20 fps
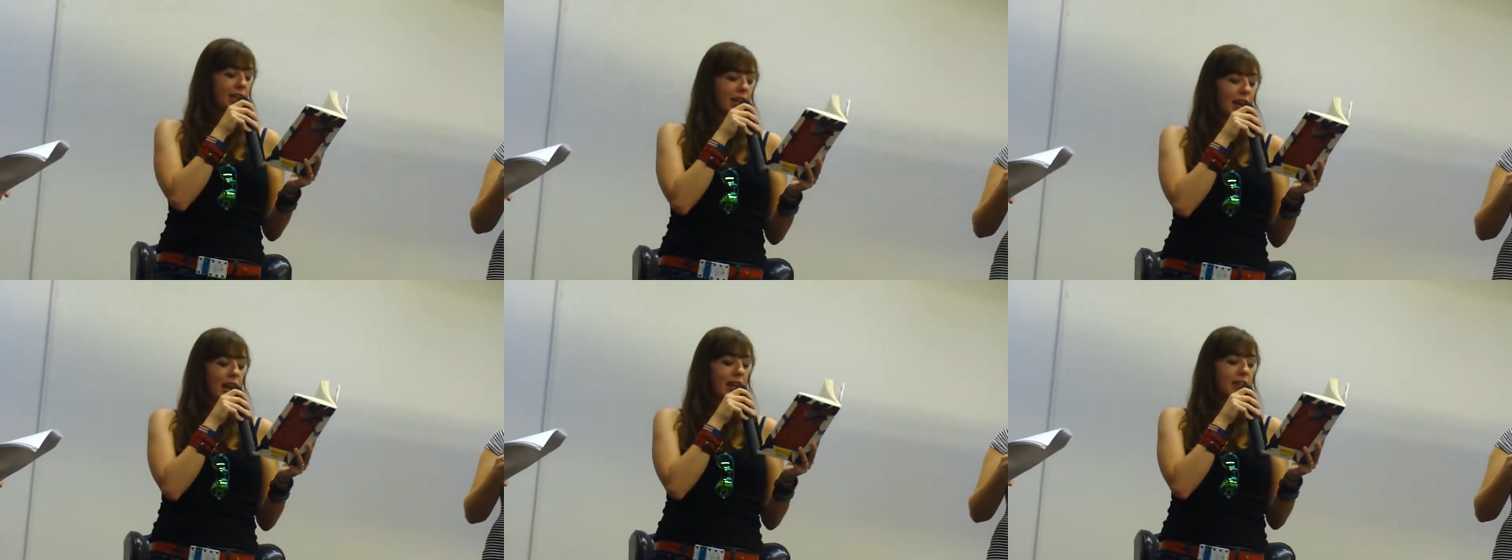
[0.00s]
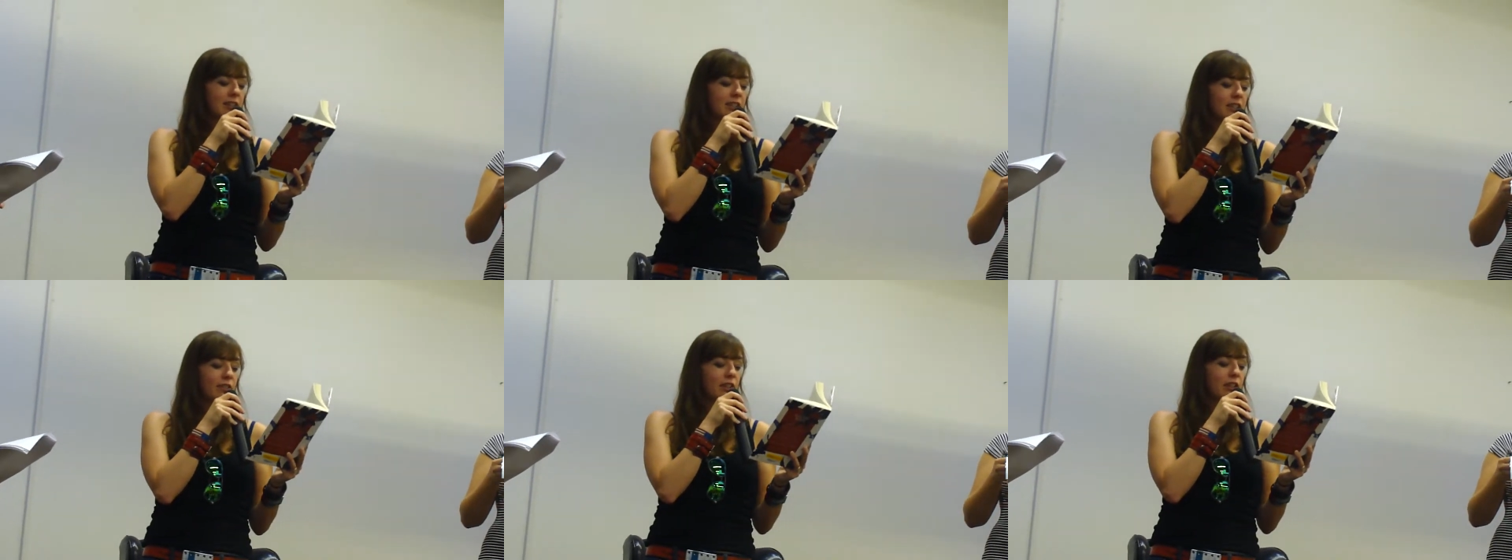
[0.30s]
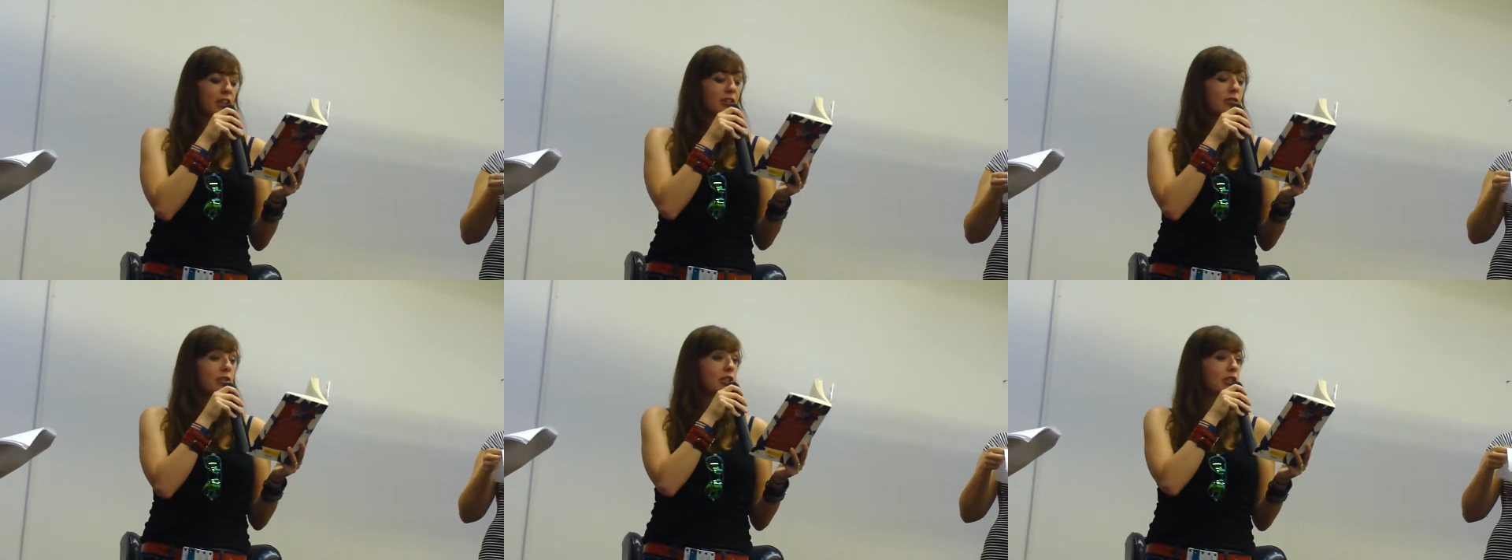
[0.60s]
he asked if he
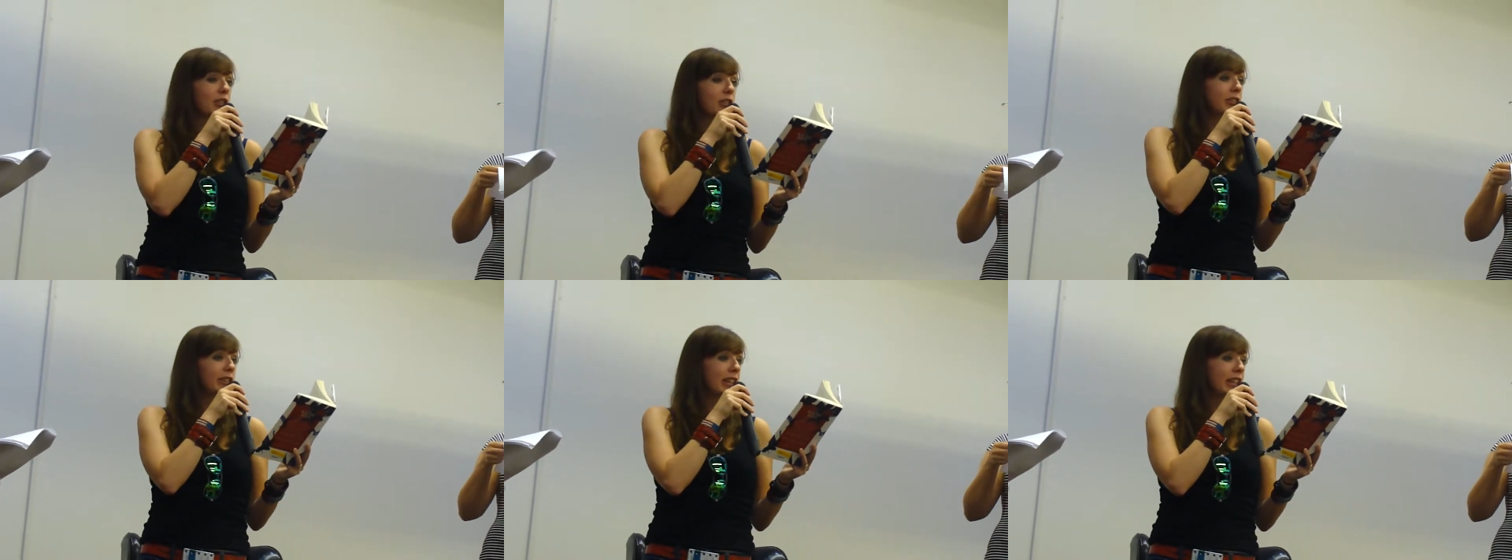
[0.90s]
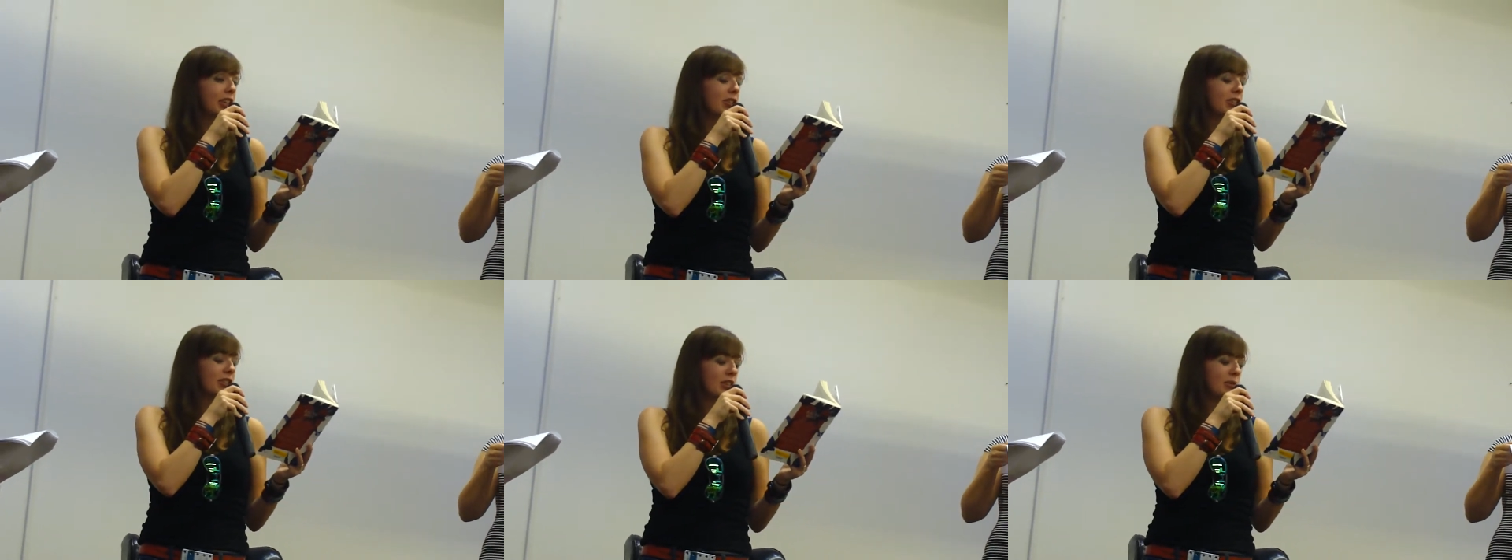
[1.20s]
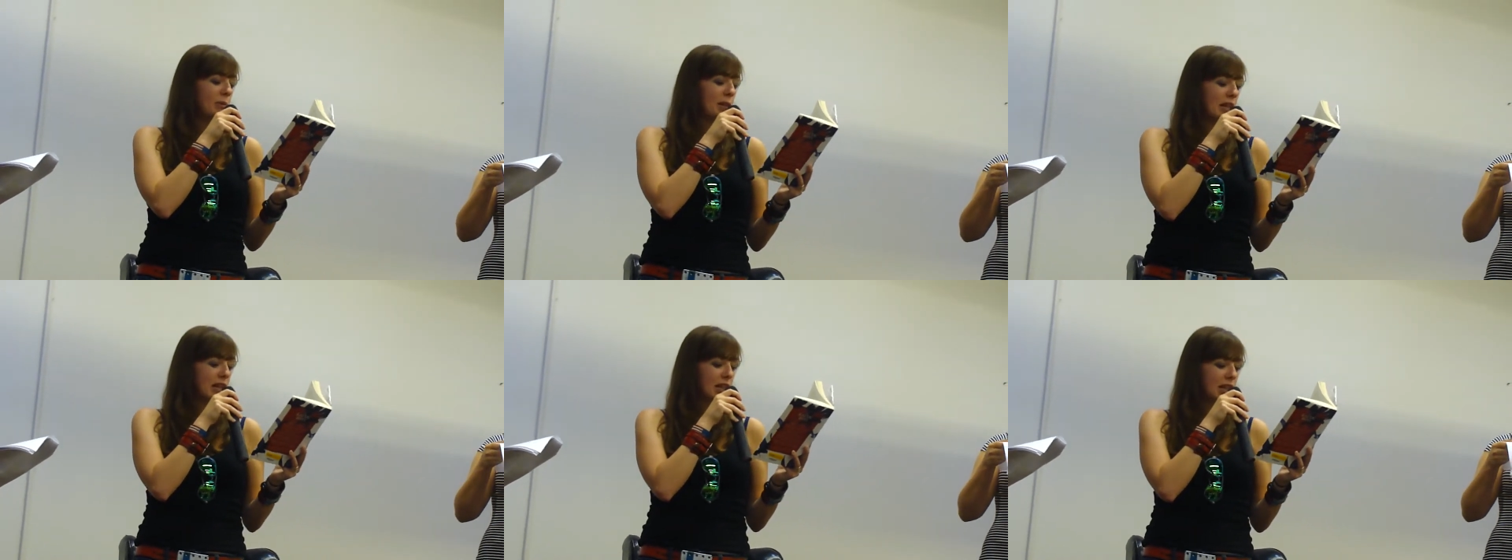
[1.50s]
could return later in
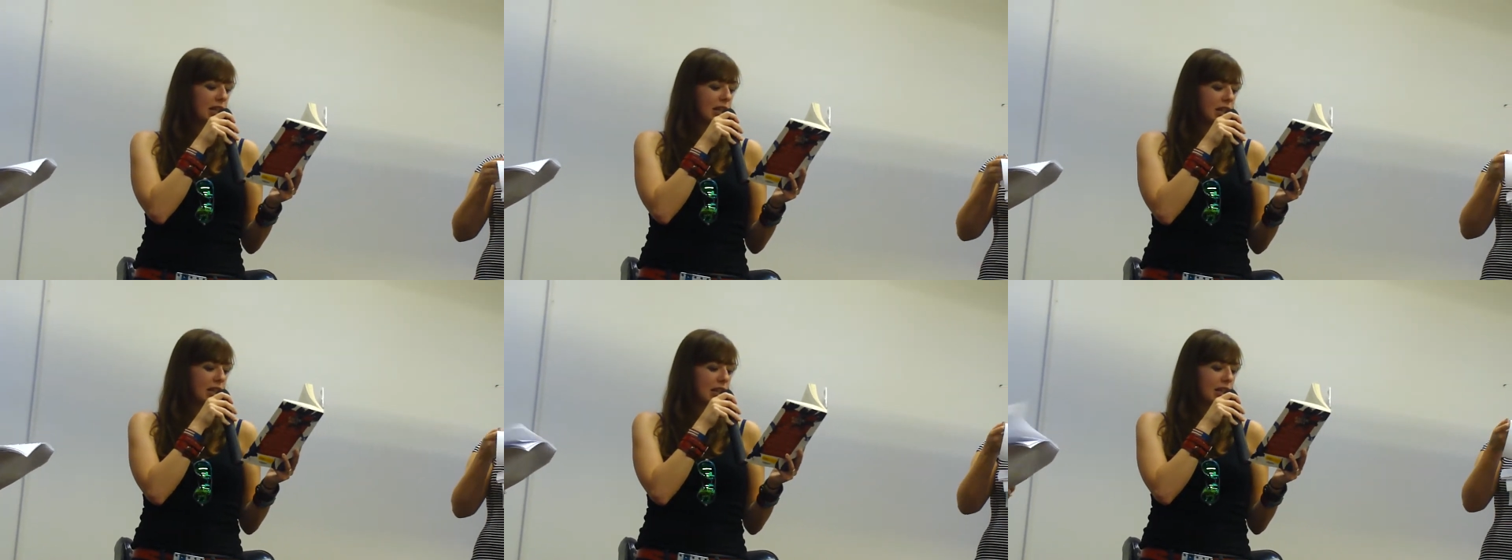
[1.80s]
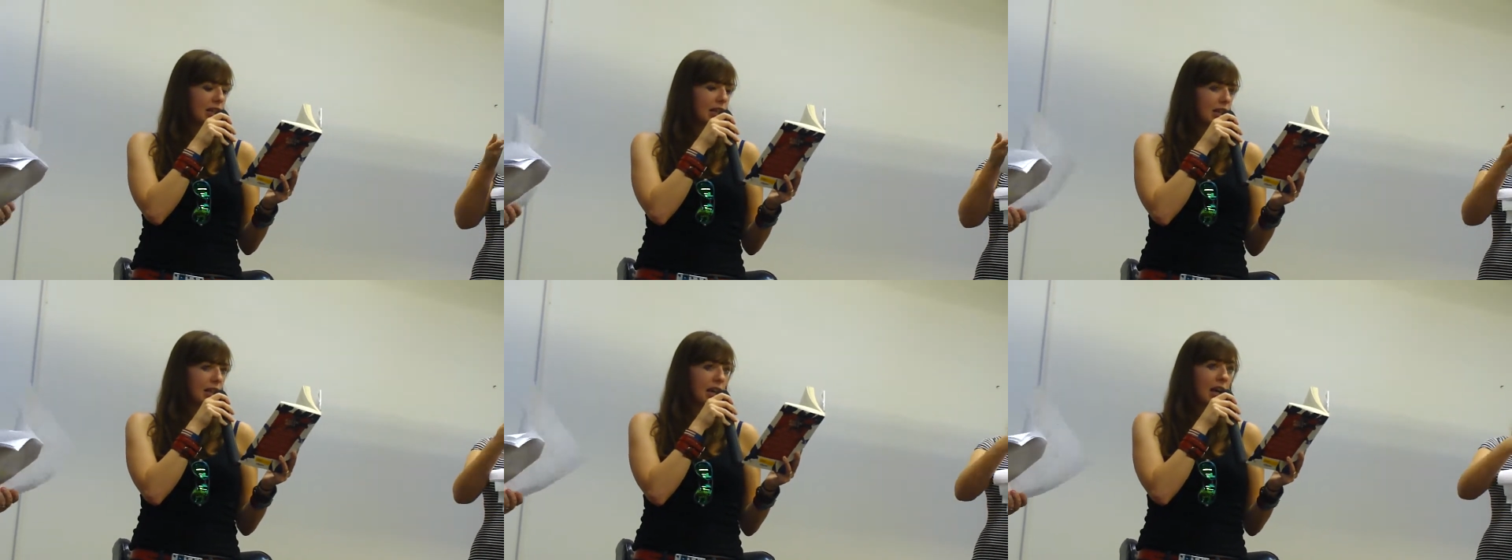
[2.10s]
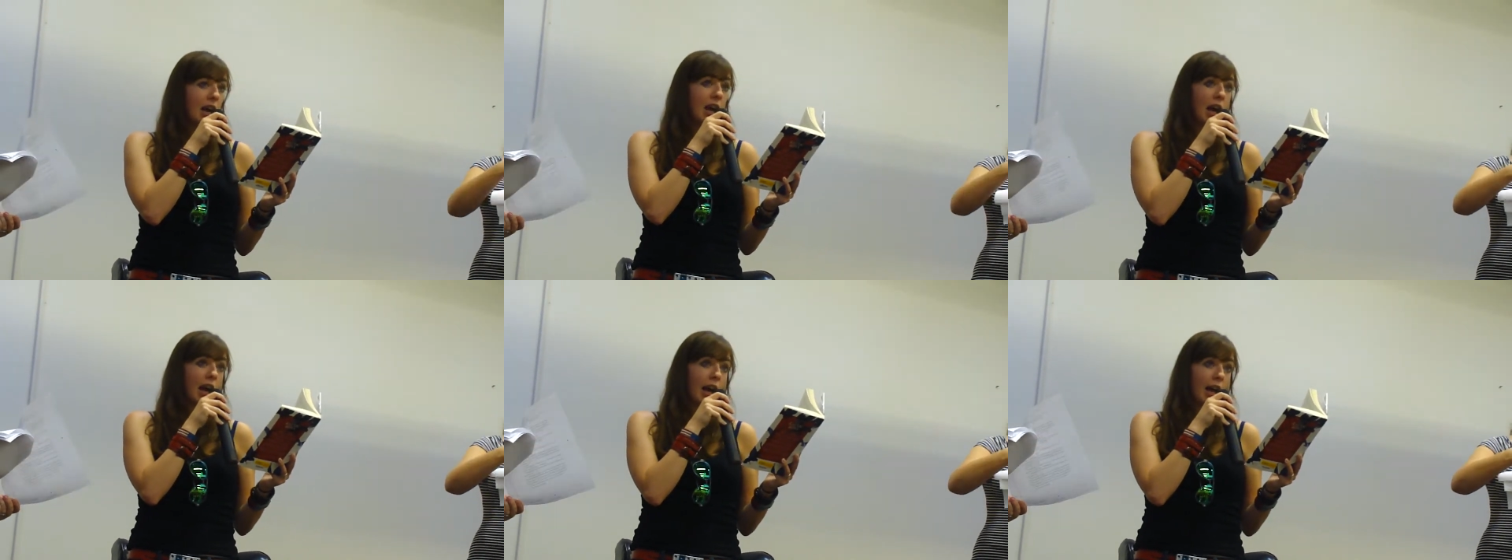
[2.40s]
the week.
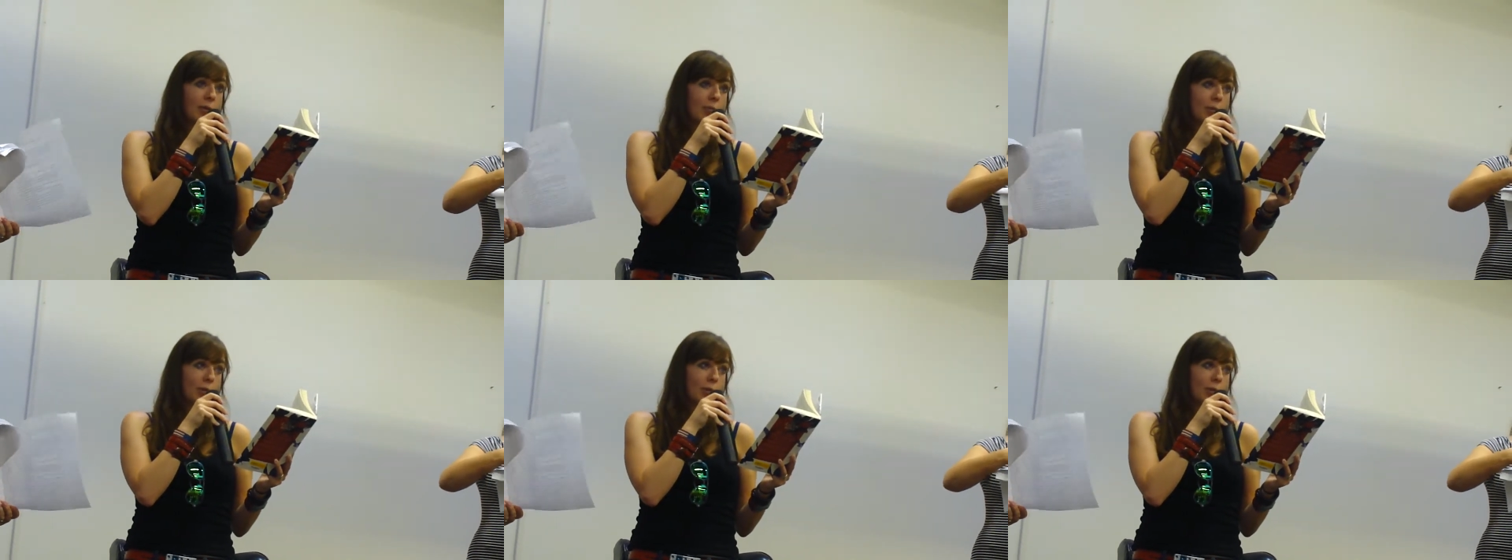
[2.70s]
And